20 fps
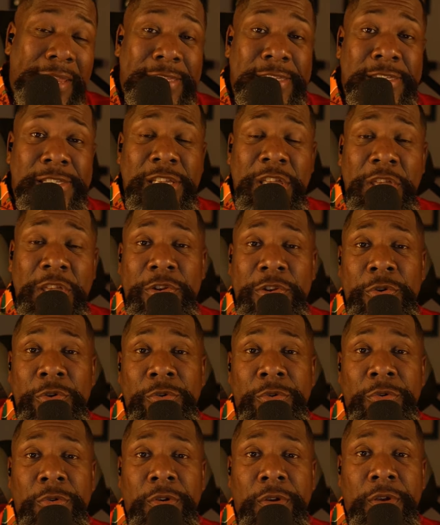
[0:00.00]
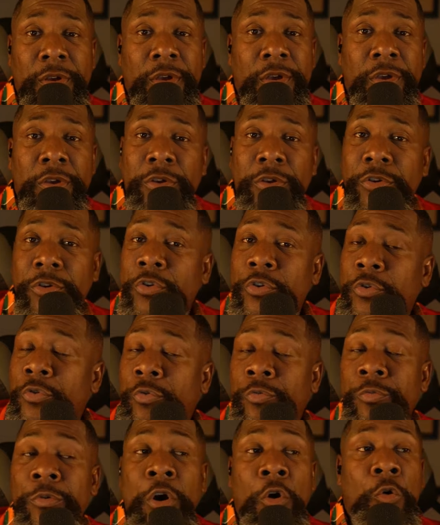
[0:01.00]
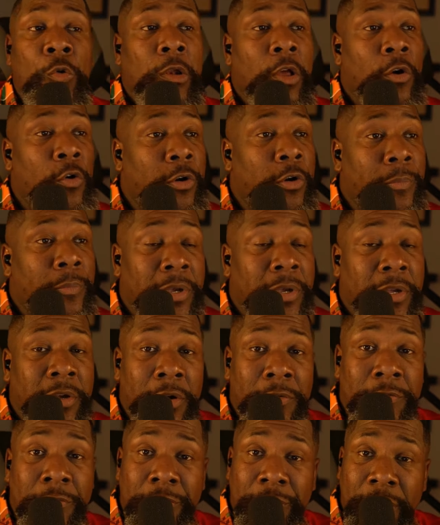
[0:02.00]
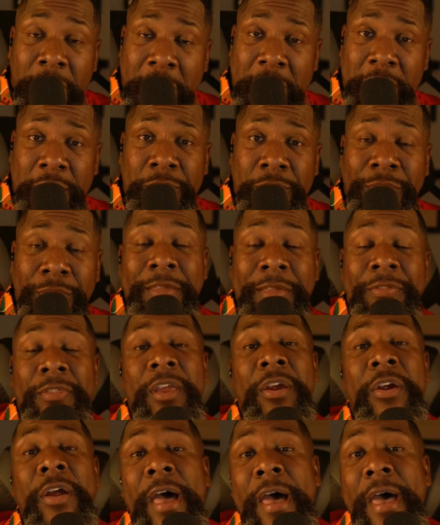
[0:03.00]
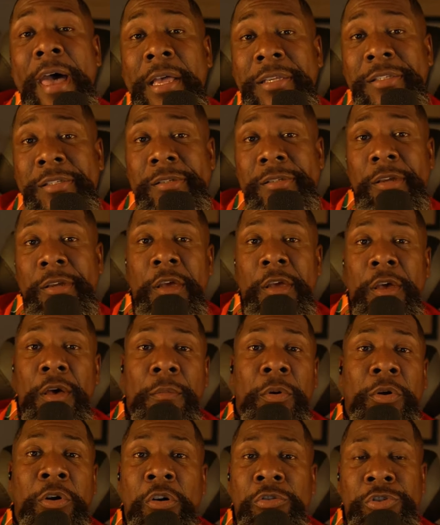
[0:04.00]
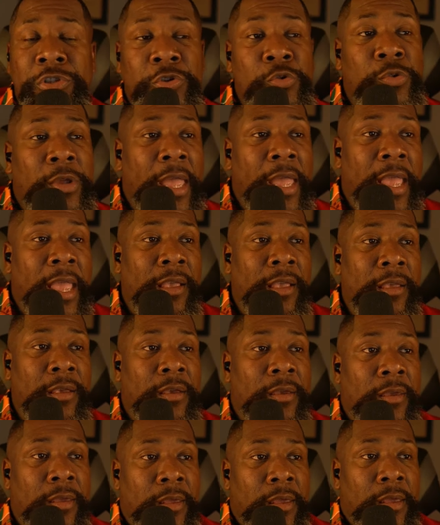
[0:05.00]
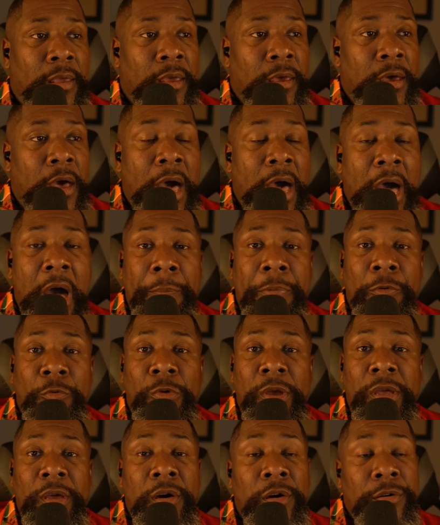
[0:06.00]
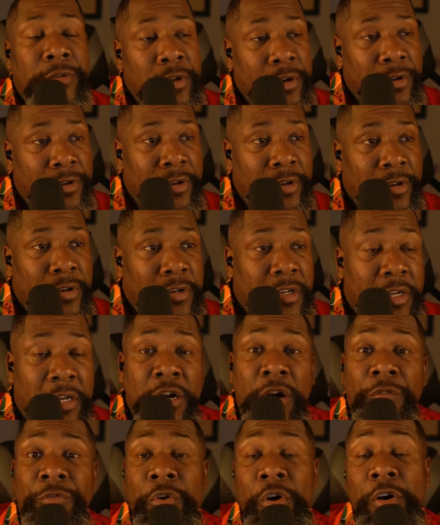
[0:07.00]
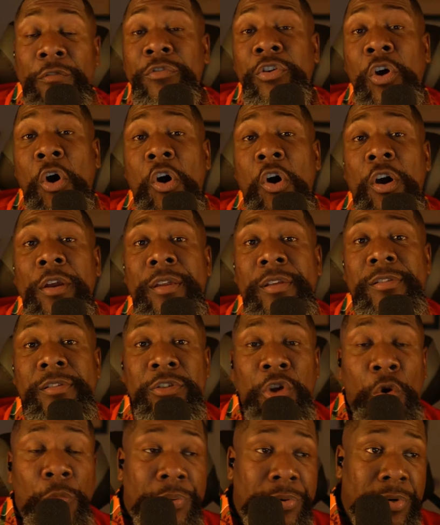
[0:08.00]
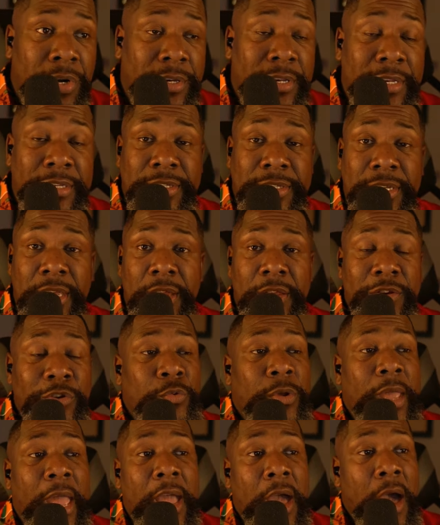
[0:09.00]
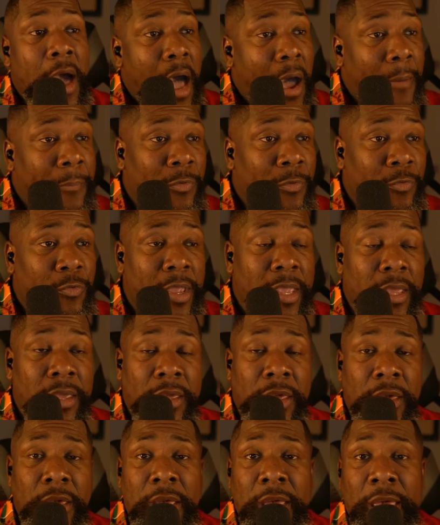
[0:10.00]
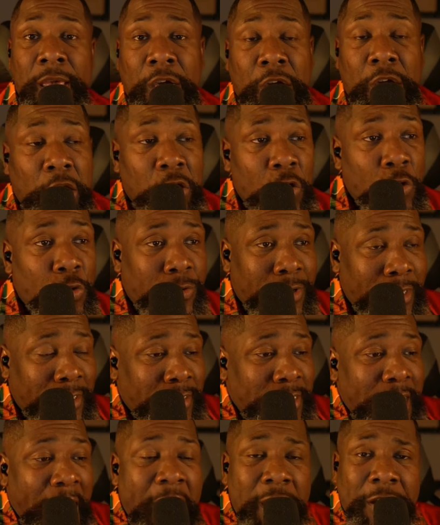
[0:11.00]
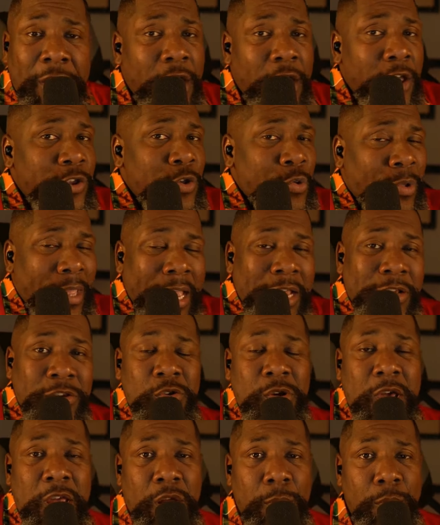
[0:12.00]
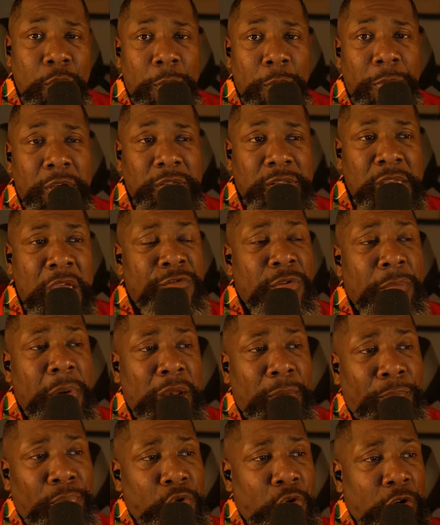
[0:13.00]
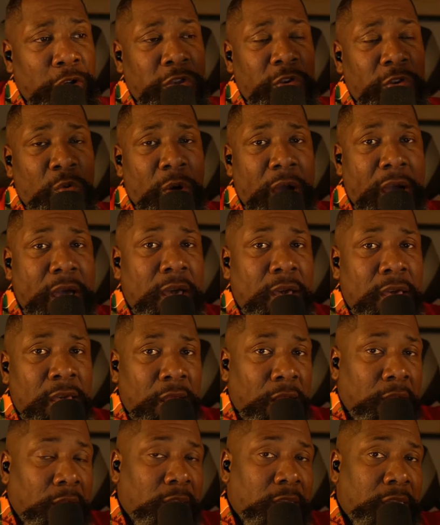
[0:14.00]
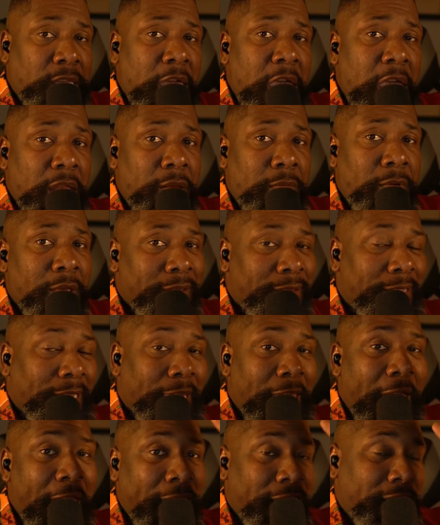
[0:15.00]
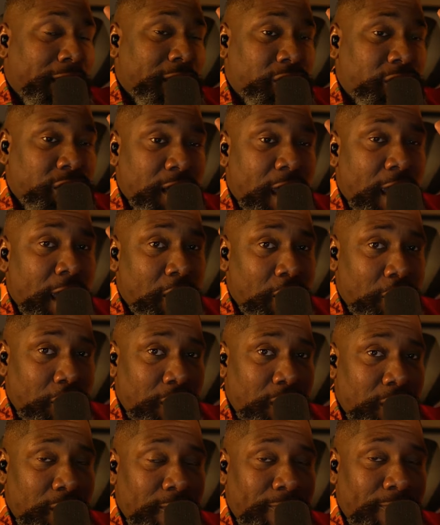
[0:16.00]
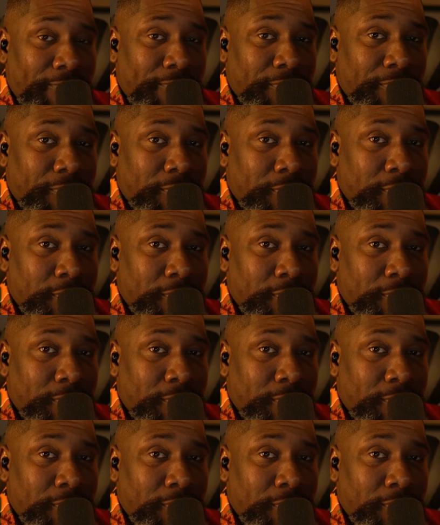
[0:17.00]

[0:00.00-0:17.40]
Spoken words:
see you, you no longer become valuable in their eyes because you can't operate under the cover of darkness. No pun intended. You can't operate in cloaked and dagger. You can't do that no more because everybody pointing you out. Look at them. The light is shining on you.